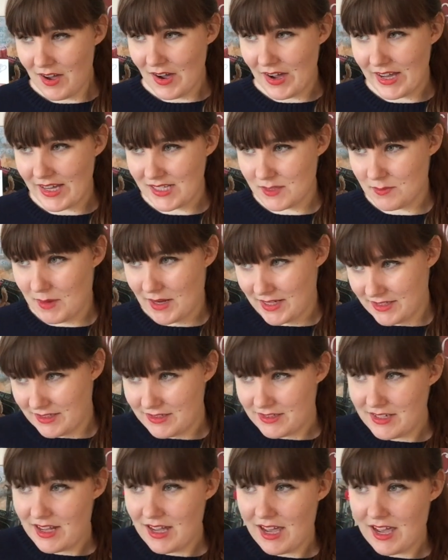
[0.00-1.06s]
I expect
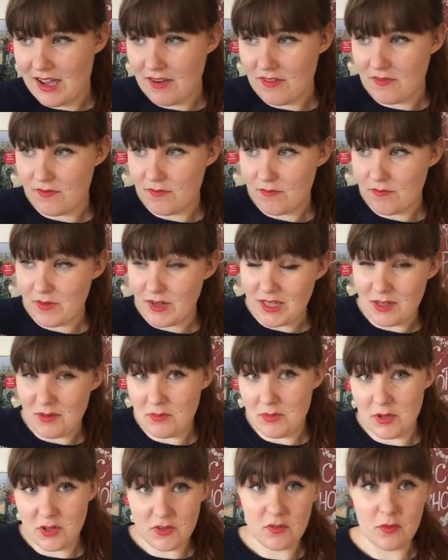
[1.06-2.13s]
it to have really
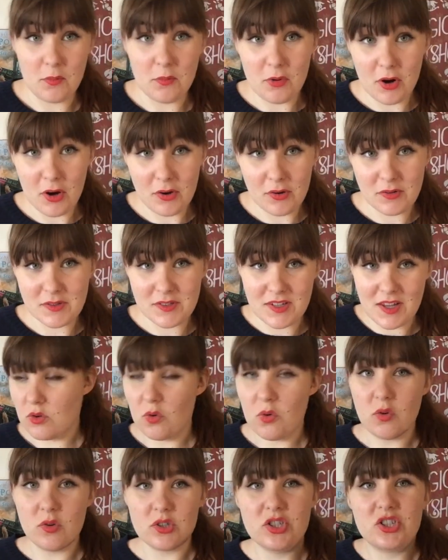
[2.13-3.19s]
beautiful prose
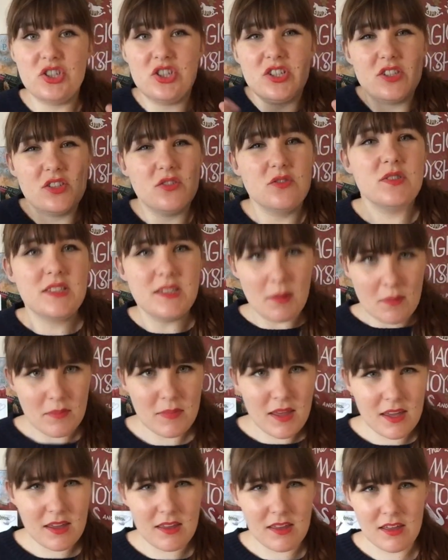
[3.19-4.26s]
or just do
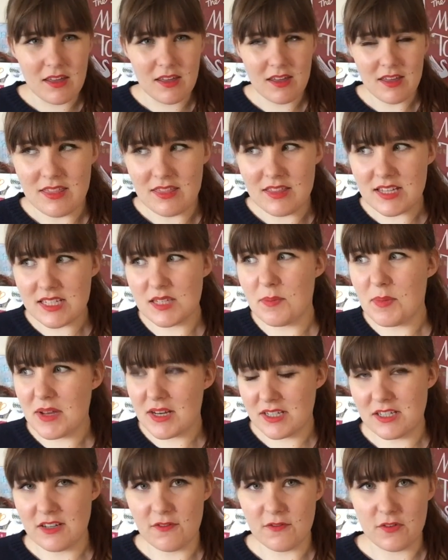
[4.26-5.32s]
something that's a
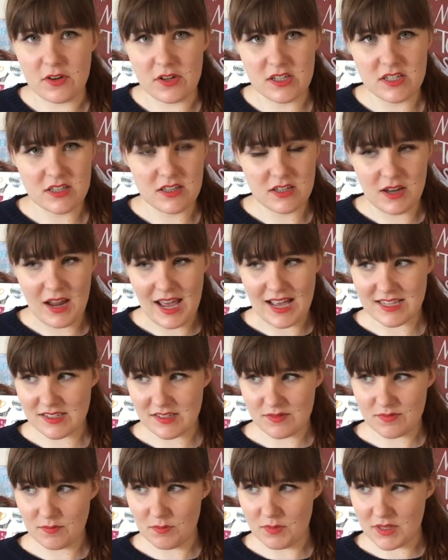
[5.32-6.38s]
bit different that
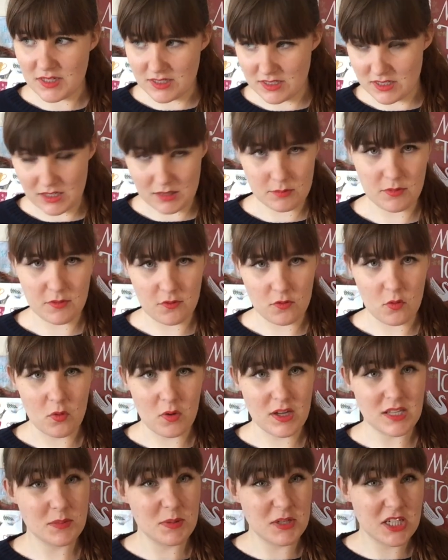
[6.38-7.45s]
hasn't been done
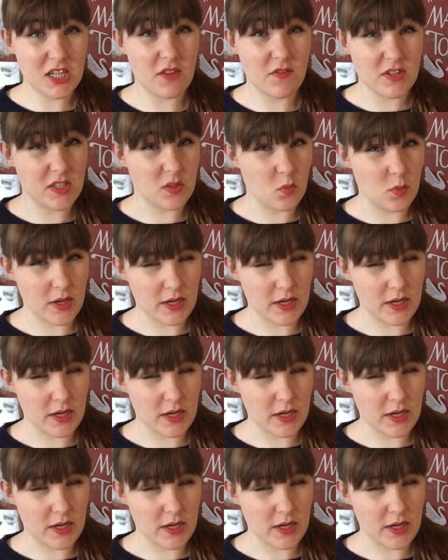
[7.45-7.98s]
before, especially if it's a